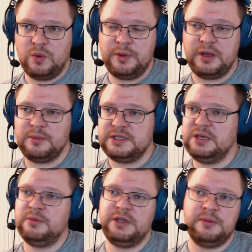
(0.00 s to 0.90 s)
become a
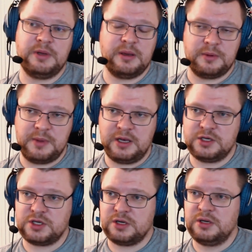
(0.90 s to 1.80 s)
team lead, become a
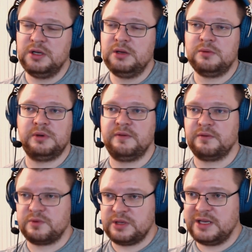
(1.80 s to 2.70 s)
manager, whatever
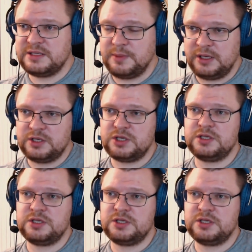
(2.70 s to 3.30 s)
release manager.